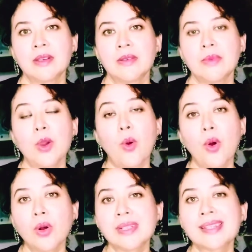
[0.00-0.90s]
We
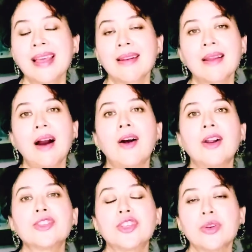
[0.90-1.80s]
all send
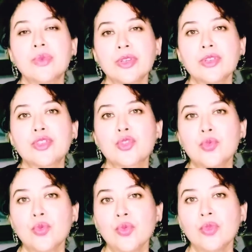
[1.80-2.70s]
our children to
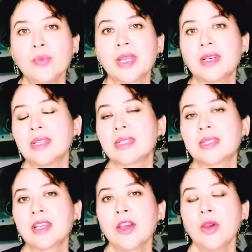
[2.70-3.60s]
school
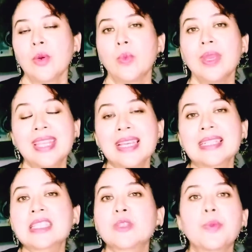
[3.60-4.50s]
because we think
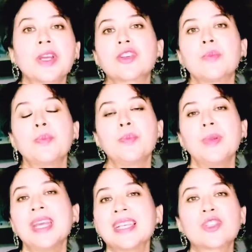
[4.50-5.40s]
it's a special
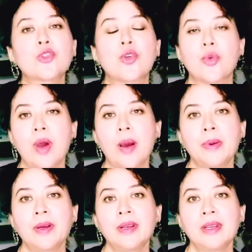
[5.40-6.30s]
place to grow up,
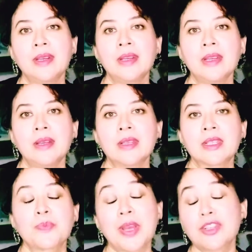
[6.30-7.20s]

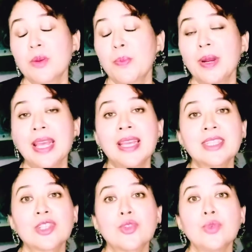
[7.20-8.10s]
special
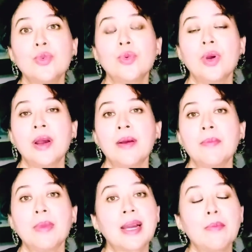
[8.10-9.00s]
place to
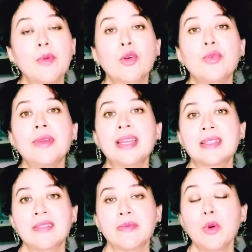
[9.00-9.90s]
become more
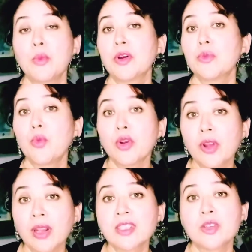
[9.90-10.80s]
creative, more
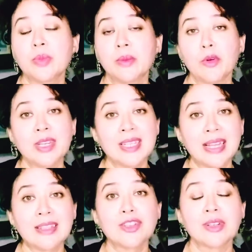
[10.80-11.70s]
knowledgeable, more
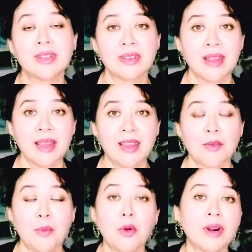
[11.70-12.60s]
intelligent,
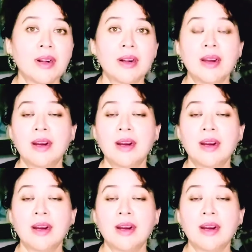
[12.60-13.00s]
more